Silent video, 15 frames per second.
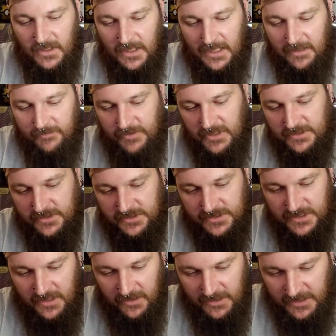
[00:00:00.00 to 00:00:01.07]
I've yet to
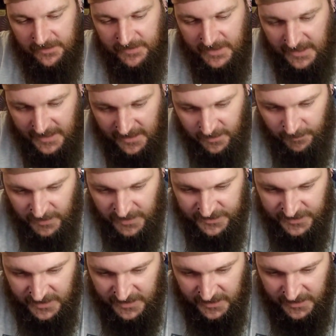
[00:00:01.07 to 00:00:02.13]
sell anything out of my
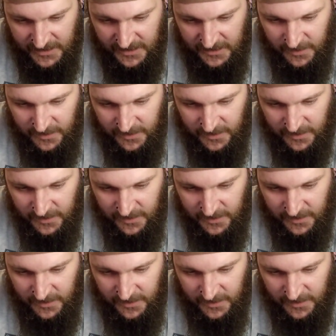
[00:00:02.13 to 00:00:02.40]
set yet, and